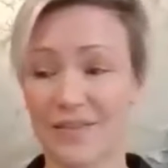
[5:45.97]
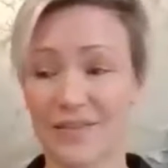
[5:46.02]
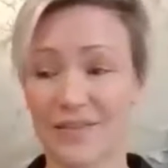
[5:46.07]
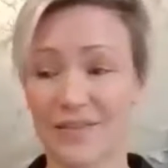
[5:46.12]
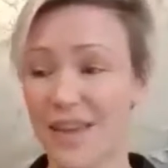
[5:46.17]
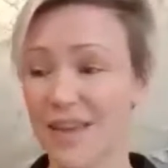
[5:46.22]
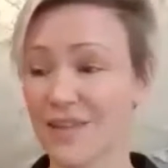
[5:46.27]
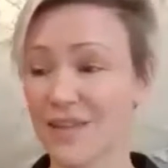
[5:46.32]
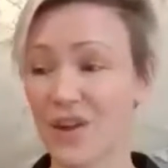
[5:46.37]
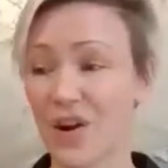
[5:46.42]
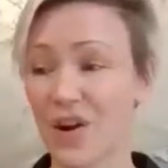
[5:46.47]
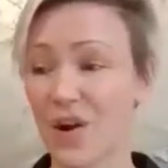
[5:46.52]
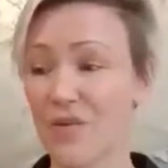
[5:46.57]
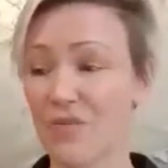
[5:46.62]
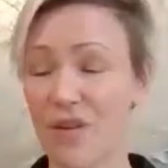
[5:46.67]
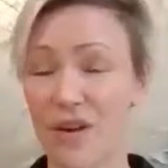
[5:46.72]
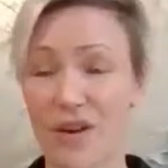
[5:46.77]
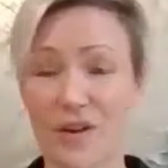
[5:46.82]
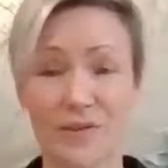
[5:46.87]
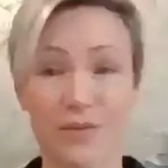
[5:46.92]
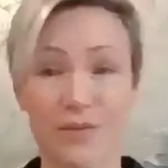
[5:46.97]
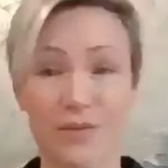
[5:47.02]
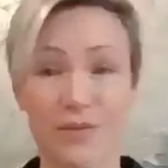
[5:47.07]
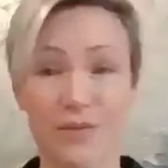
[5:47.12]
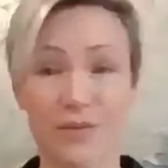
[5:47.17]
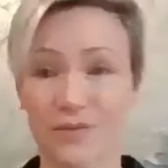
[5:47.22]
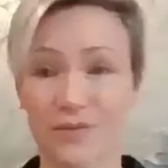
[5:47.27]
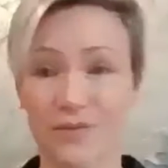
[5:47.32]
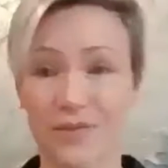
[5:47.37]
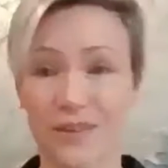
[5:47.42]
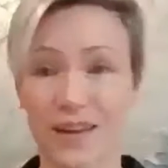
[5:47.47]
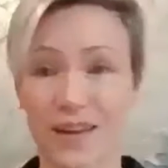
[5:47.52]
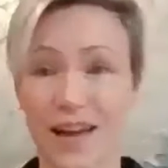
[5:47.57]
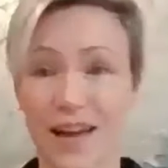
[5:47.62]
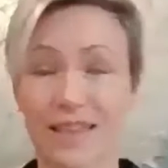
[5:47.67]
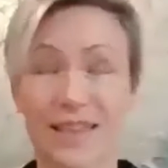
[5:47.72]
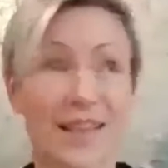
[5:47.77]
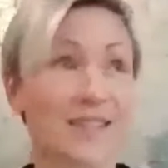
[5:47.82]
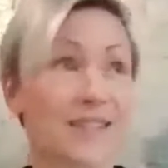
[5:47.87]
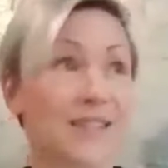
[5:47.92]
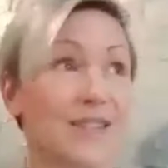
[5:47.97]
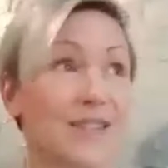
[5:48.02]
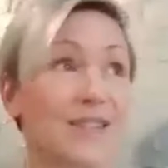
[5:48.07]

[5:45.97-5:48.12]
It's a long road, and there's